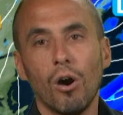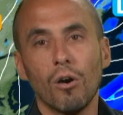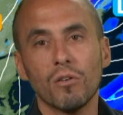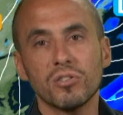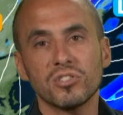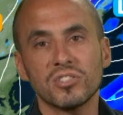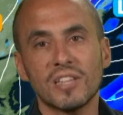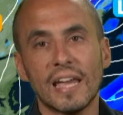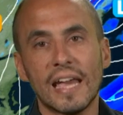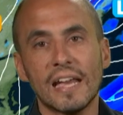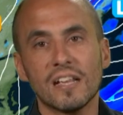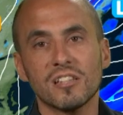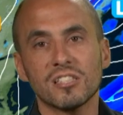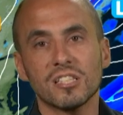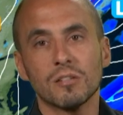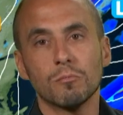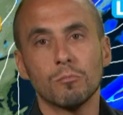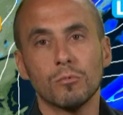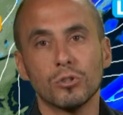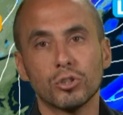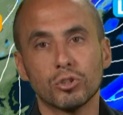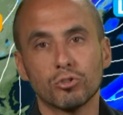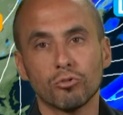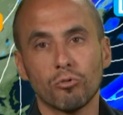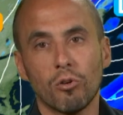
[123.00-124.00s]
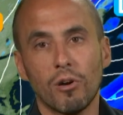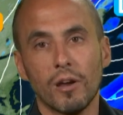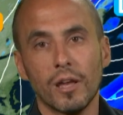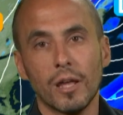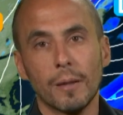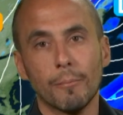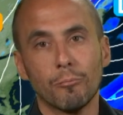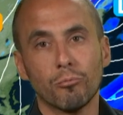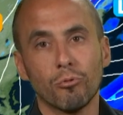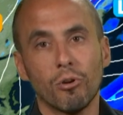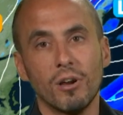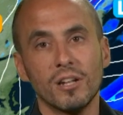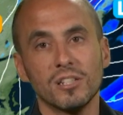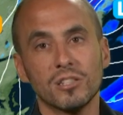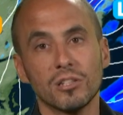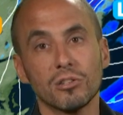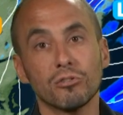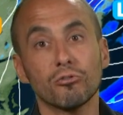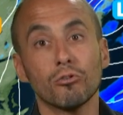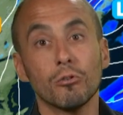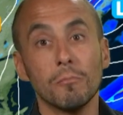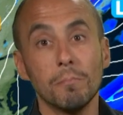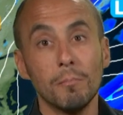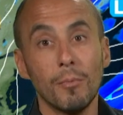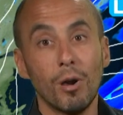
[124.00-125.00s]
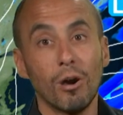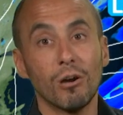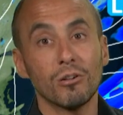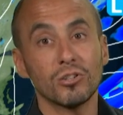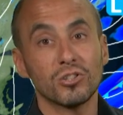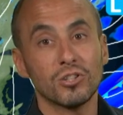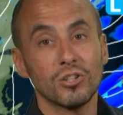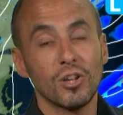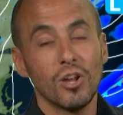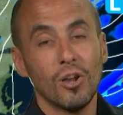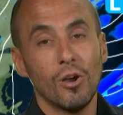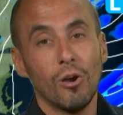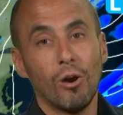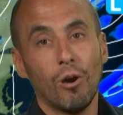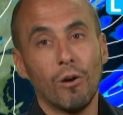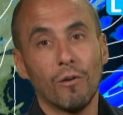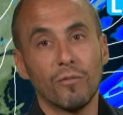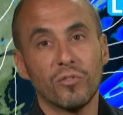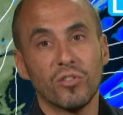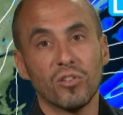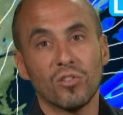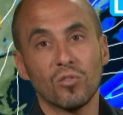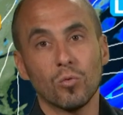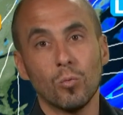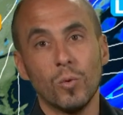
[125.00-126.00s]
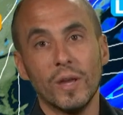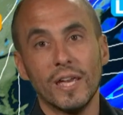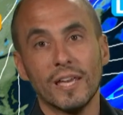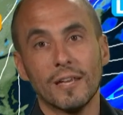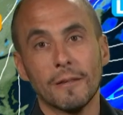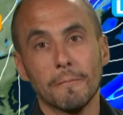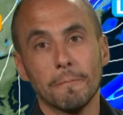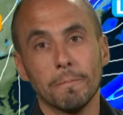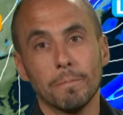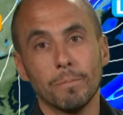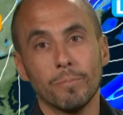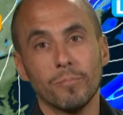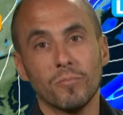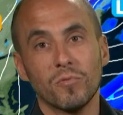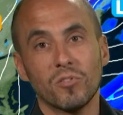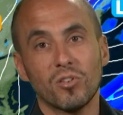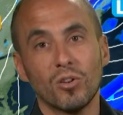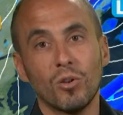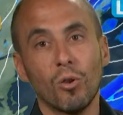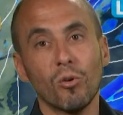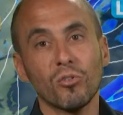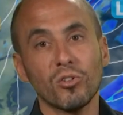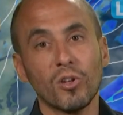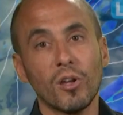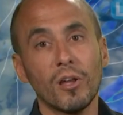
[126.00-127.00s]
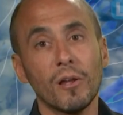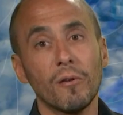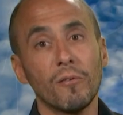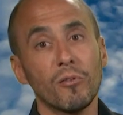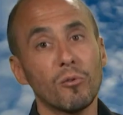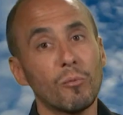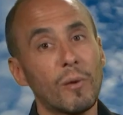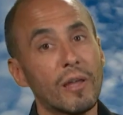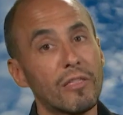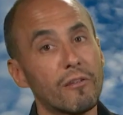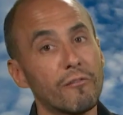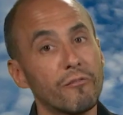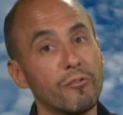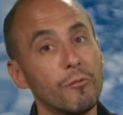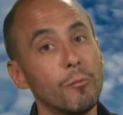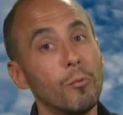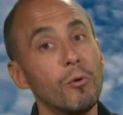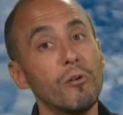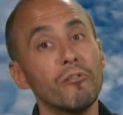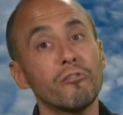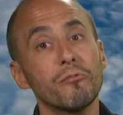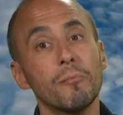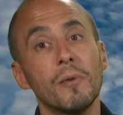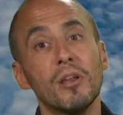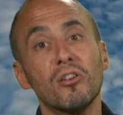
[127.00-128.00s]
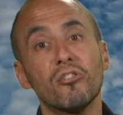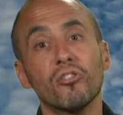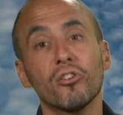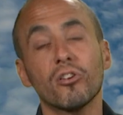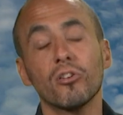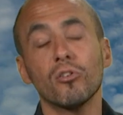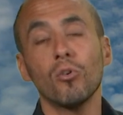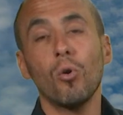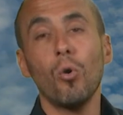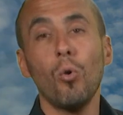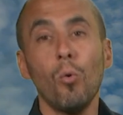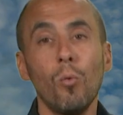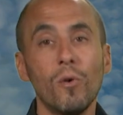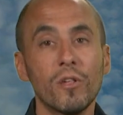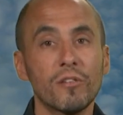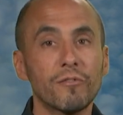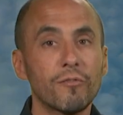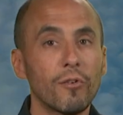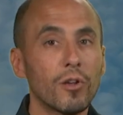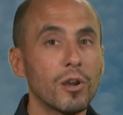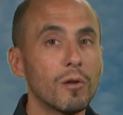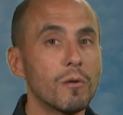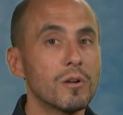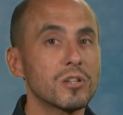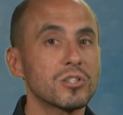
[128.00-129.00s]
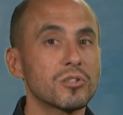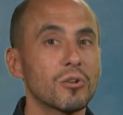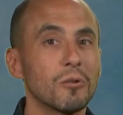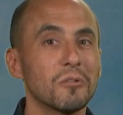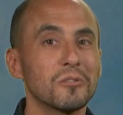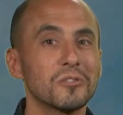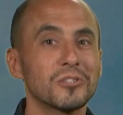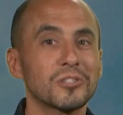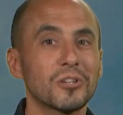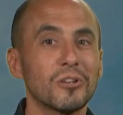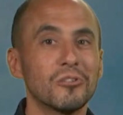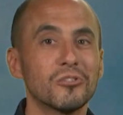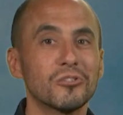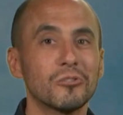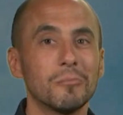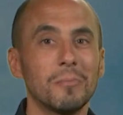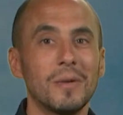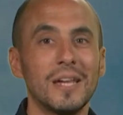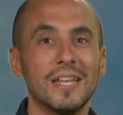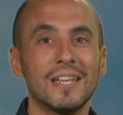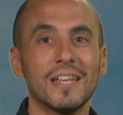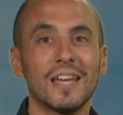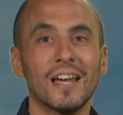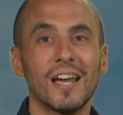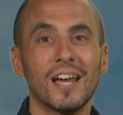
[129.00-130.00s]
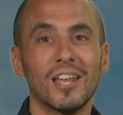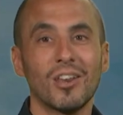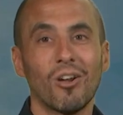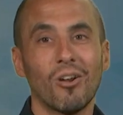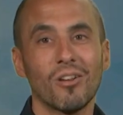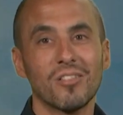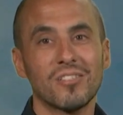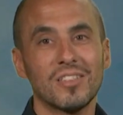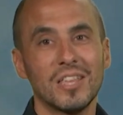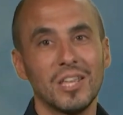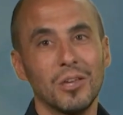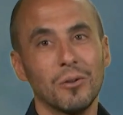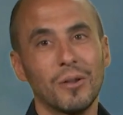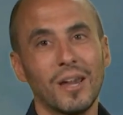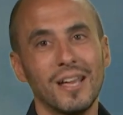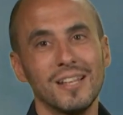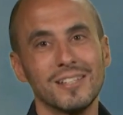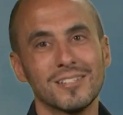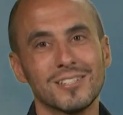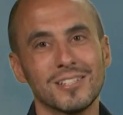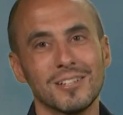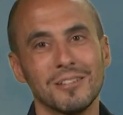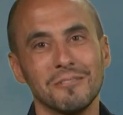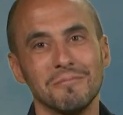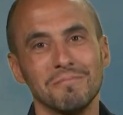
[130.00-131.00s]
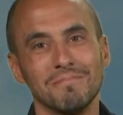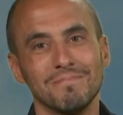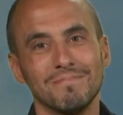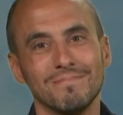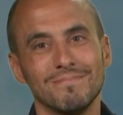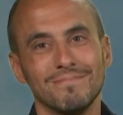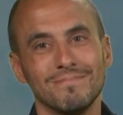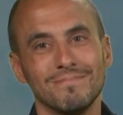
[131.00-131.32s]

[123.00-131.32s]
of staying somewhat drier and brighter through much of this week. So lots going on with the weather. For more information, you can always follow us on social media and I'll see you again soon.